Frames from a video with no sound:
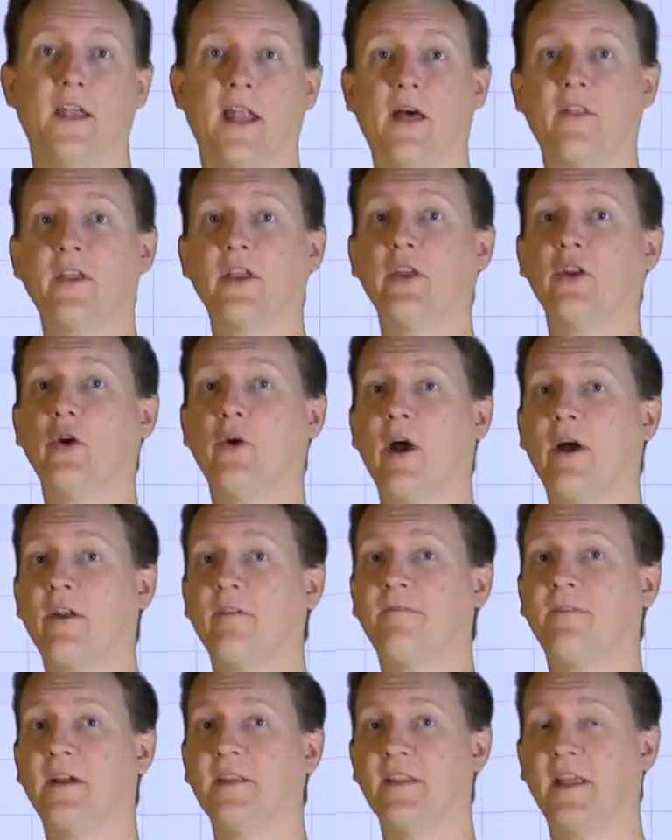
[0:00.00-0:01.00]
now that you know how
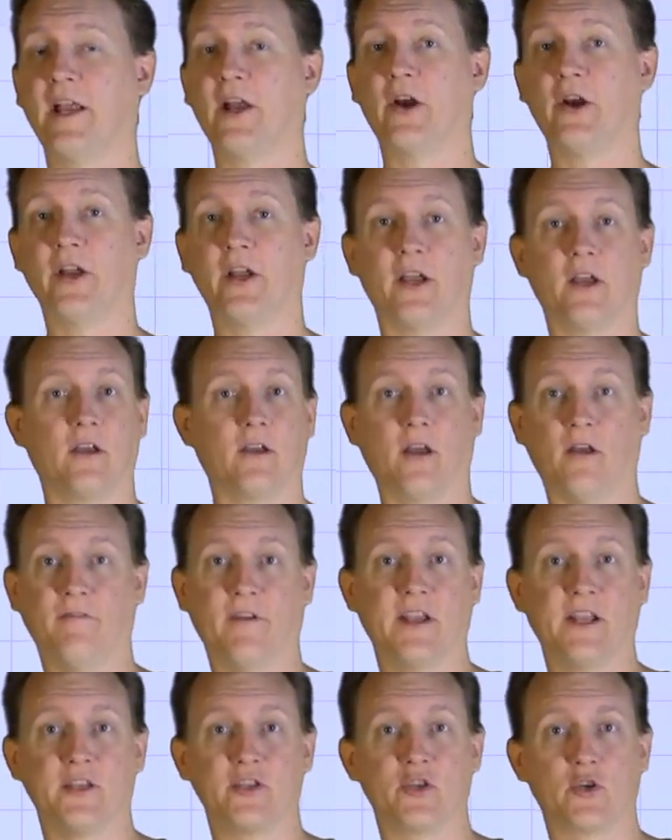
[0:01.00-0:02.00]
to find the area
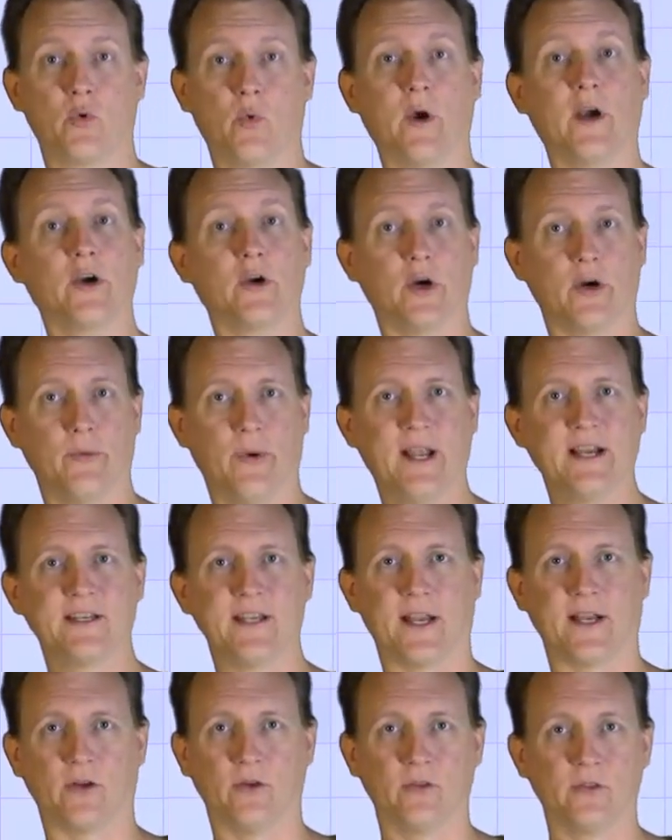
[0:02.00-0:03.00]
of any square or
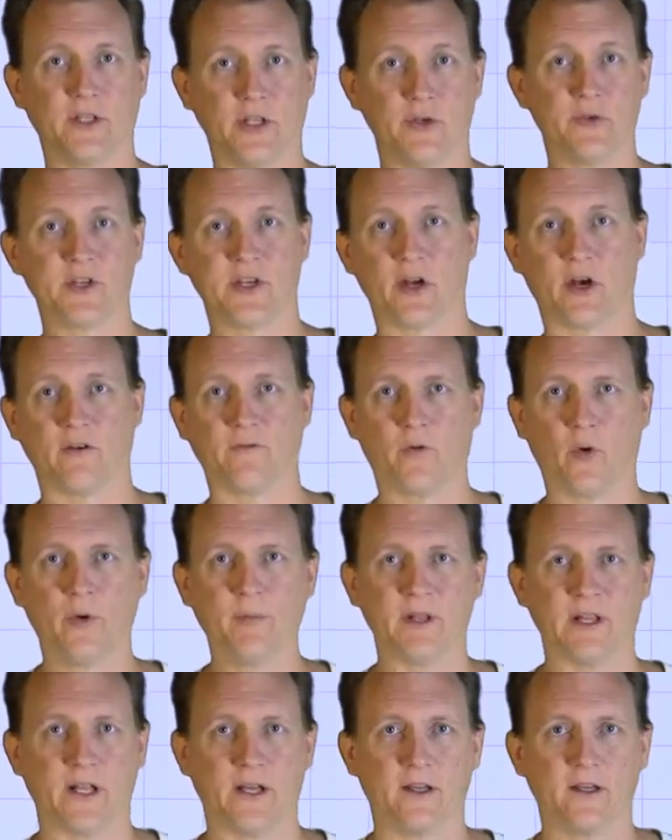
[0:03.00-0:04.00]
rectangle using our
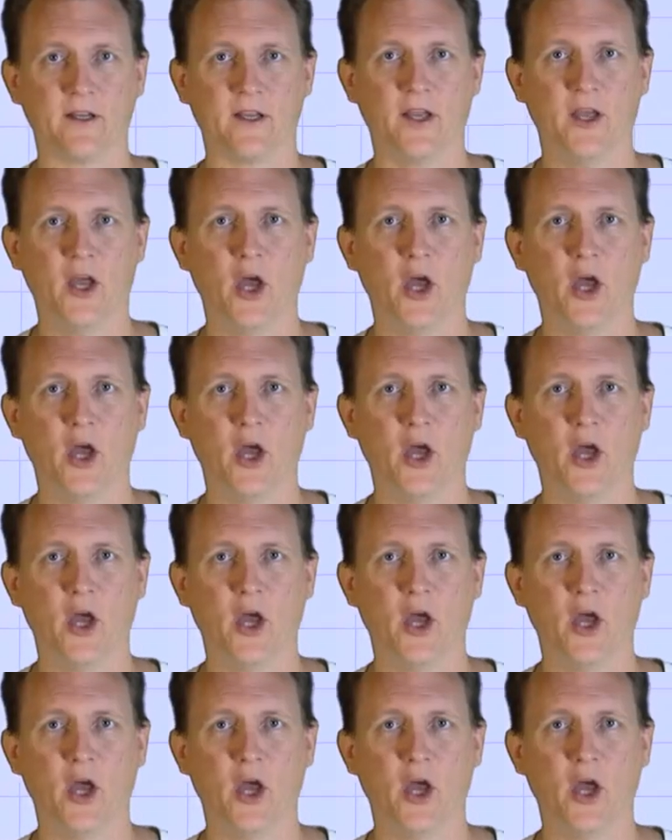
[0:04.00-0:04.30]
formula,